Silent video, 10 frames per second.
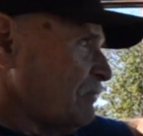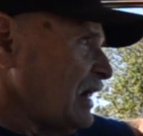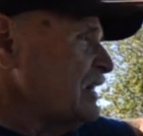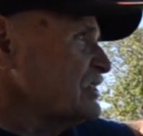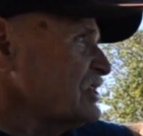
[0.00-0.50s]
but
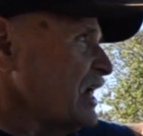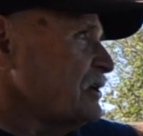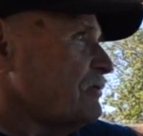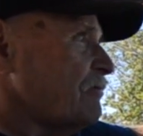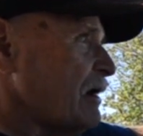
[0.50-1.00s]
I
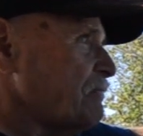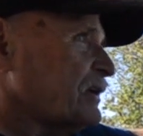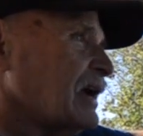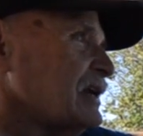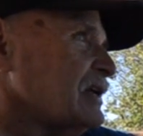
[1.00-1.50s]
decided to
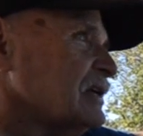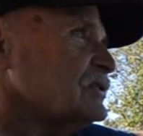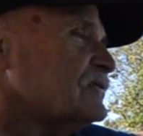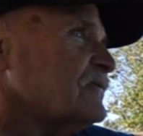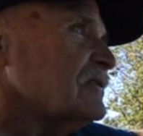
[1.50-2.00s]
replicate
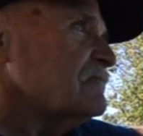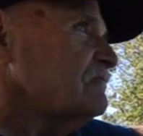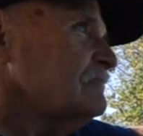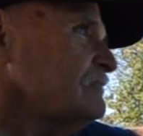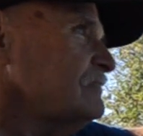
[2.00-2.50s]
his for
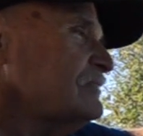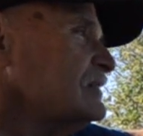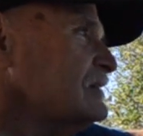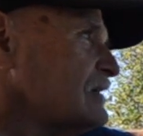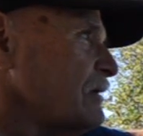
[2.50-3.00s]

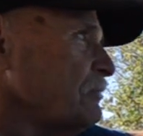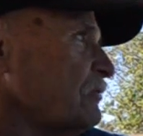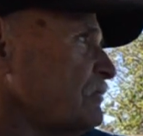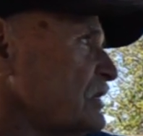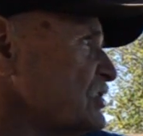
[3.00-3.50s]
a couple
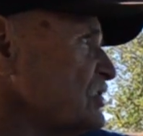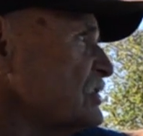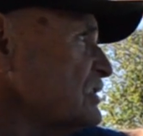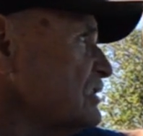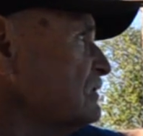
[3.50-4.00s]
of reasons.